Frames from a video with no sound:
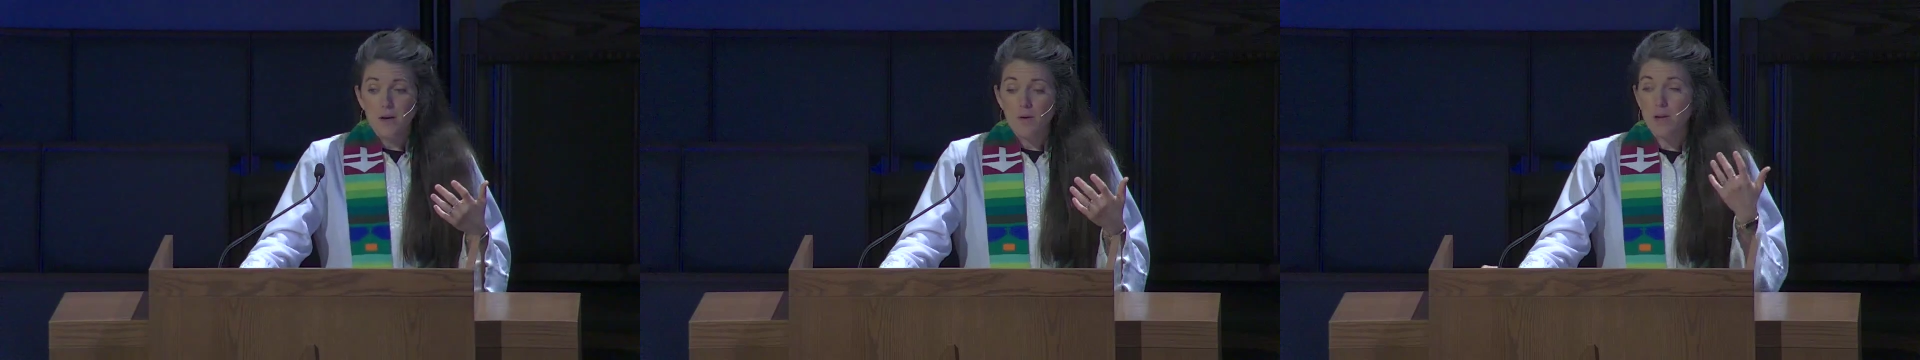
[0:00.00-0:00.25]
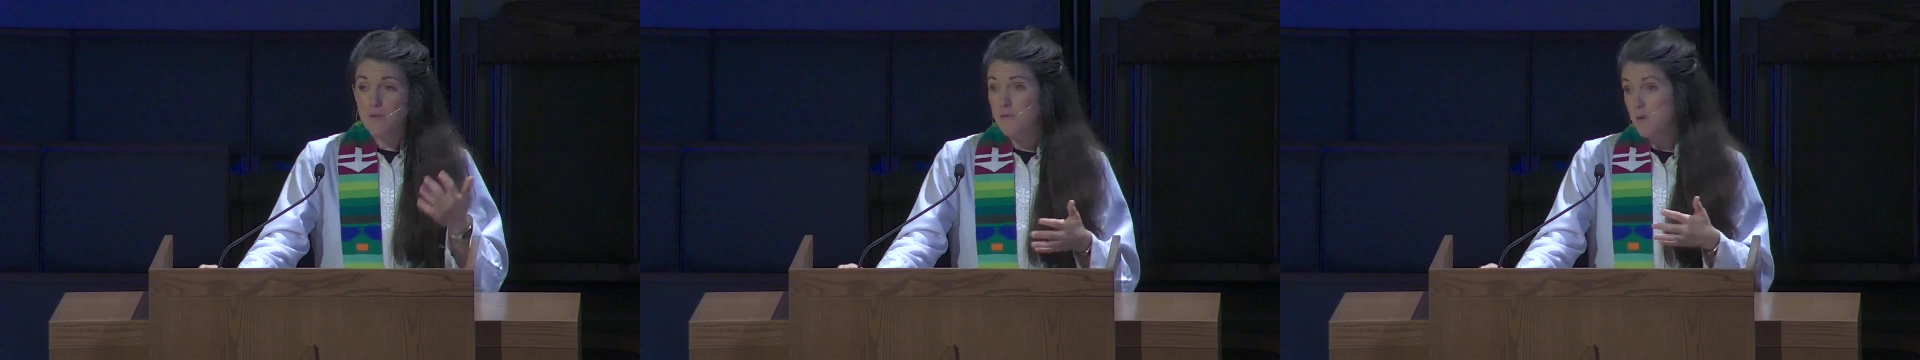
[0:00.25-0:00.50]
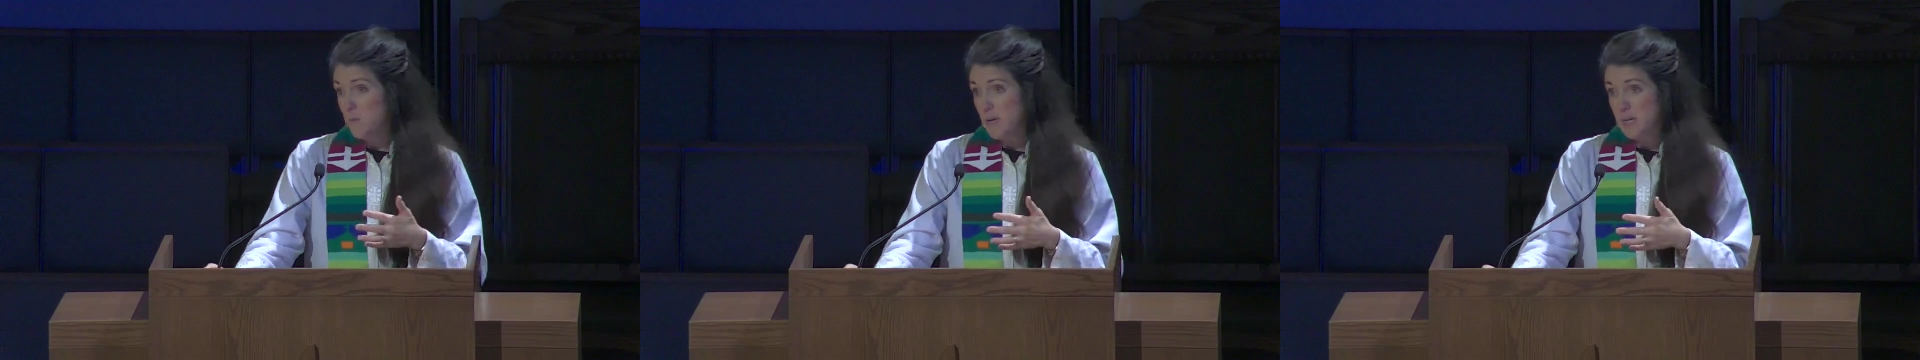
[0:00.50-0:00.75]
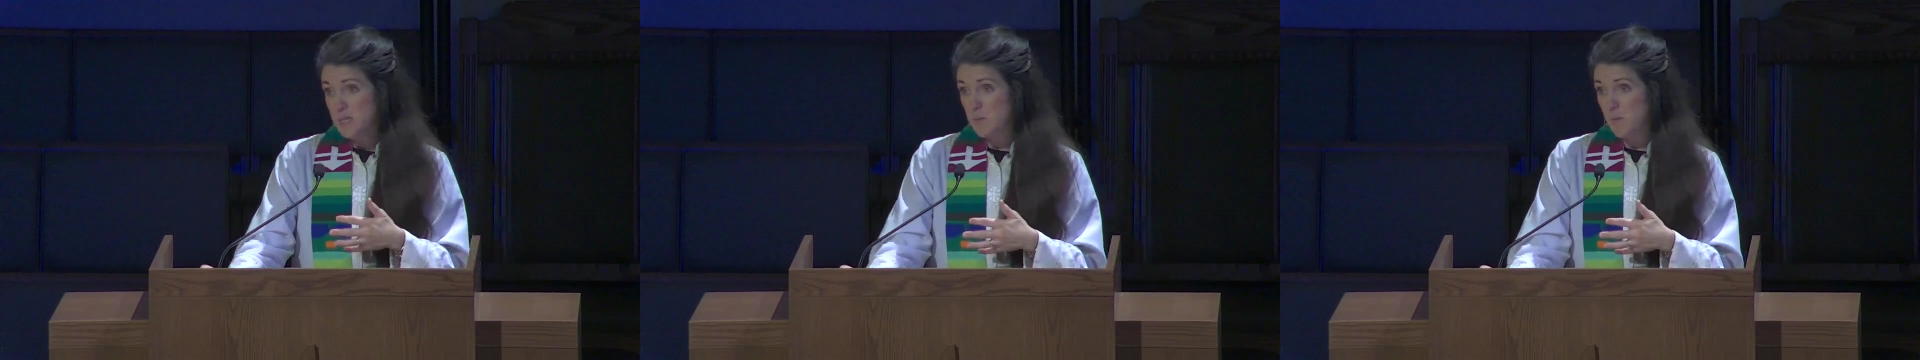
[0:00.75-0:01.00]
in a few
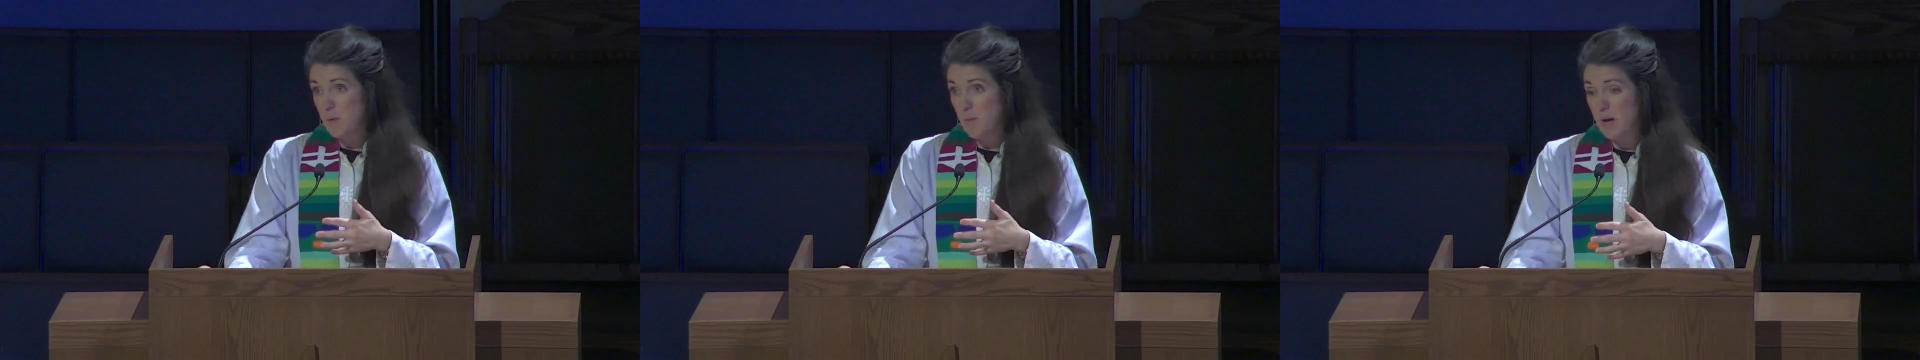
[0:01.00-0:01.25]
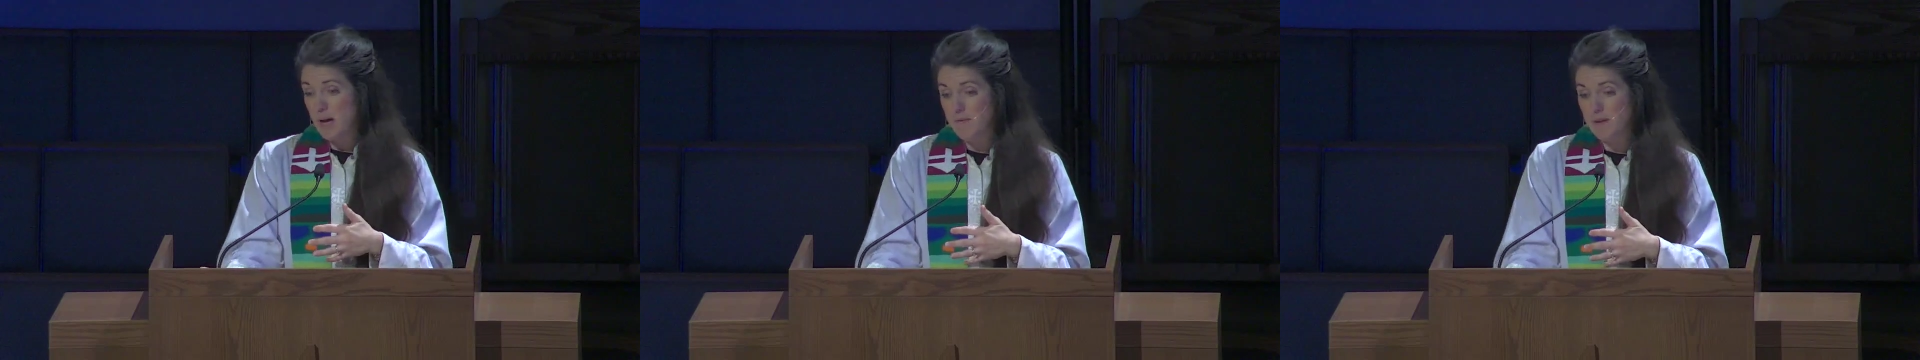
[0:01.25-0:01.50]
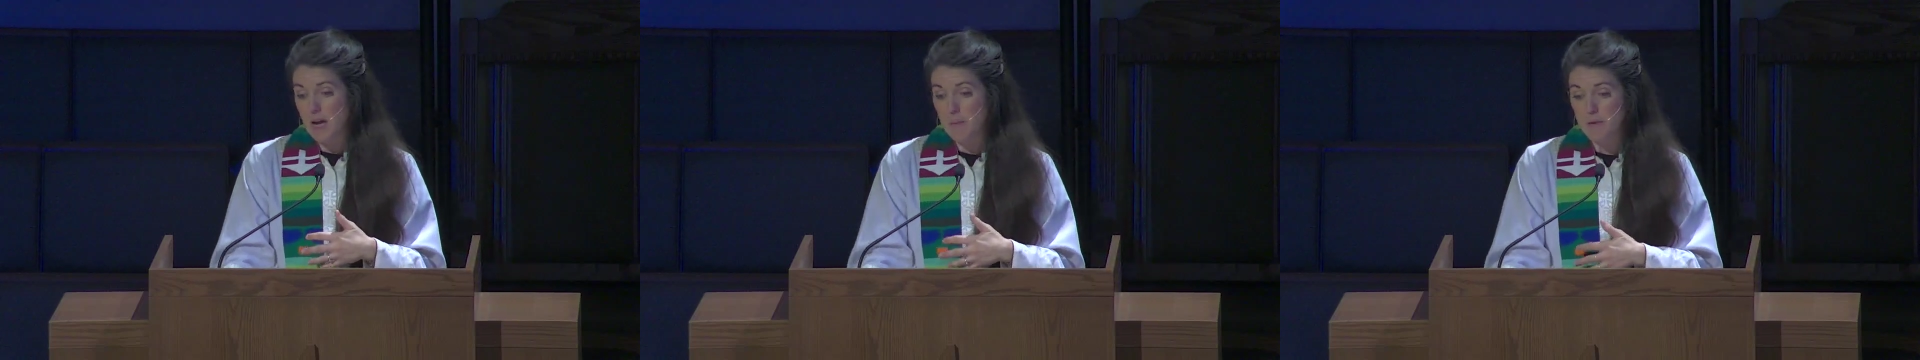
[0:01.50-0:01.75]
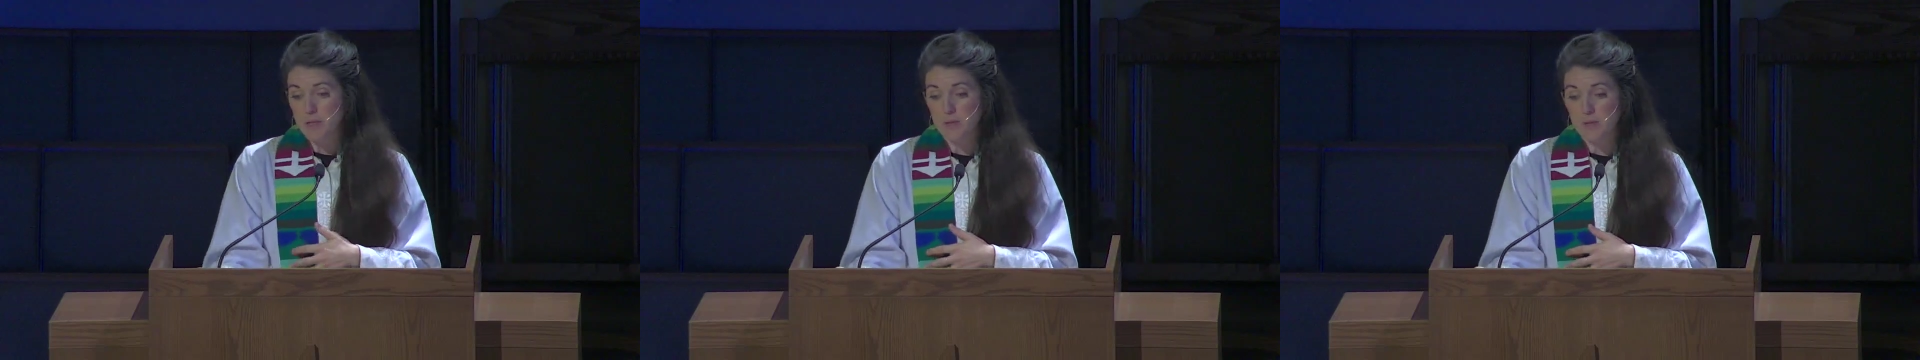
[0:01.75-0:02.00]
weeks, what we'll have an
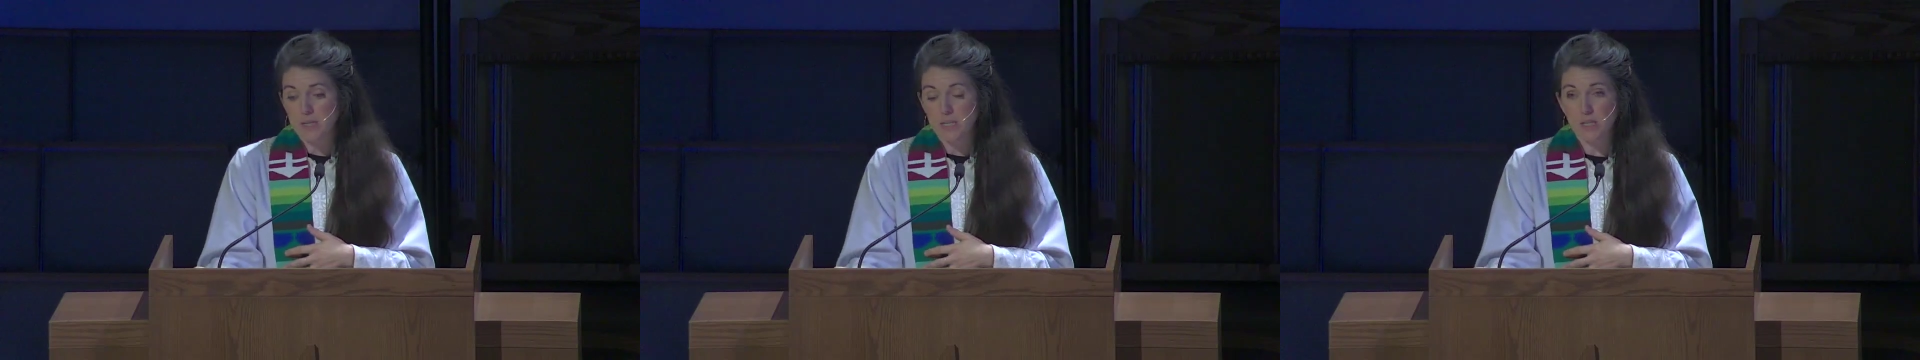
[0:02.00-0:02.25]
opportunity